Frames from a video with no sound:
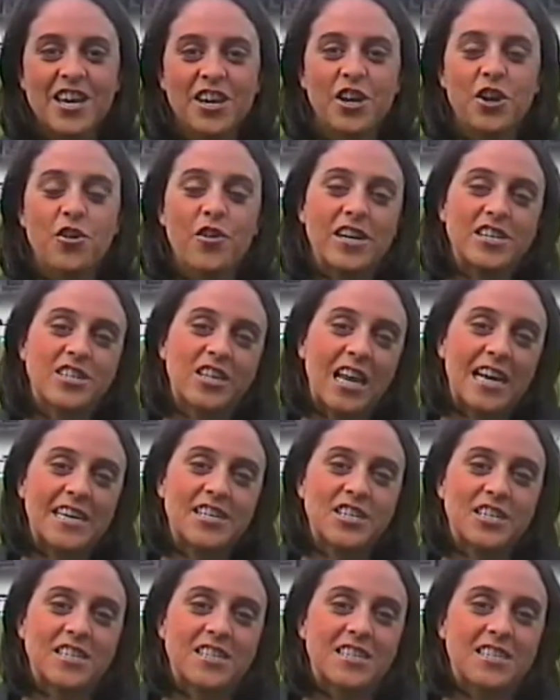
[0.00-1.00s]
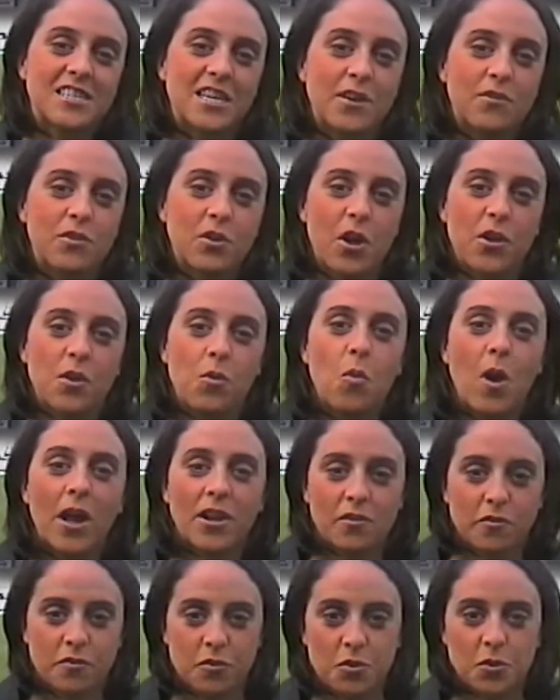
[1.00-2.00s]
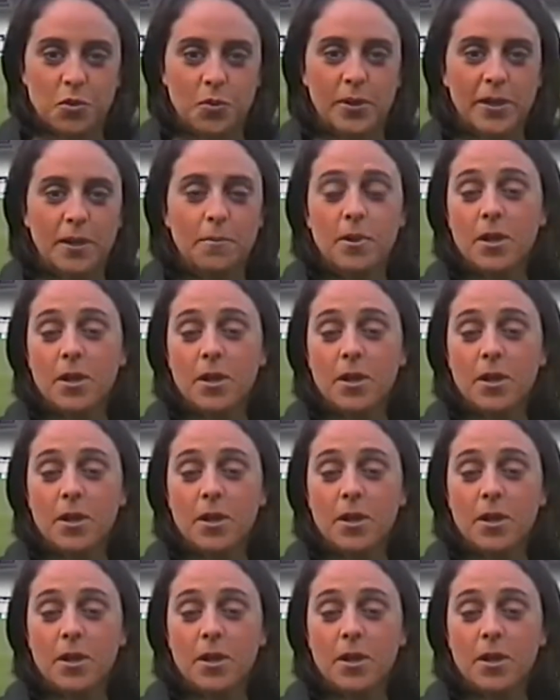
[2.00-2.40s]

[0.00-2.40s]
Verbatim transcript: Congratulations, Stephen, on a wonderful career.